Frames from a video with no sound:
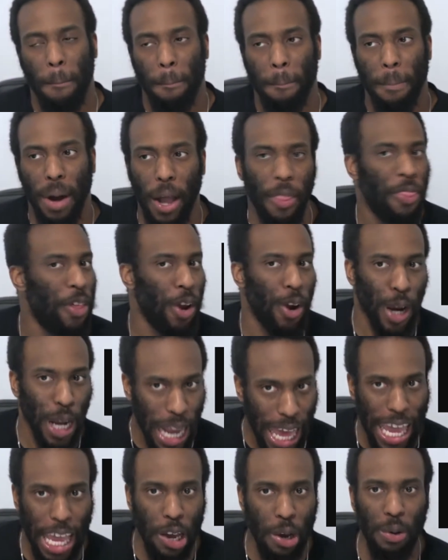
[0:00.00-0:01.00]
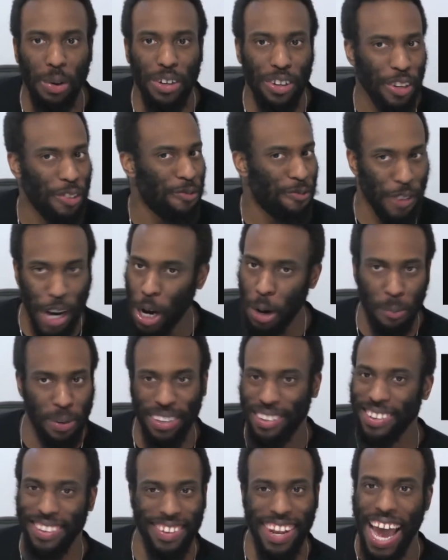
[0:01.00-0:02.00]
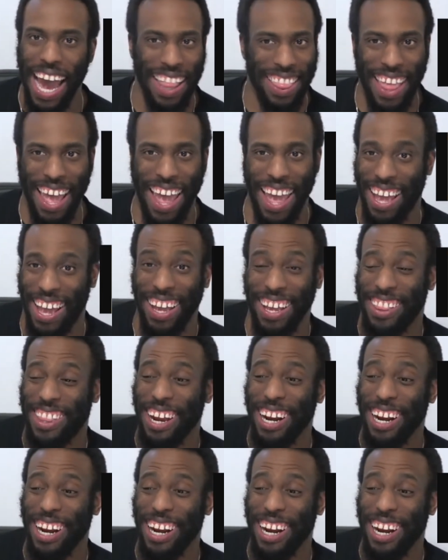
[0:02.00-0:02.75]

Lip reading: But their language and verbiage is not that.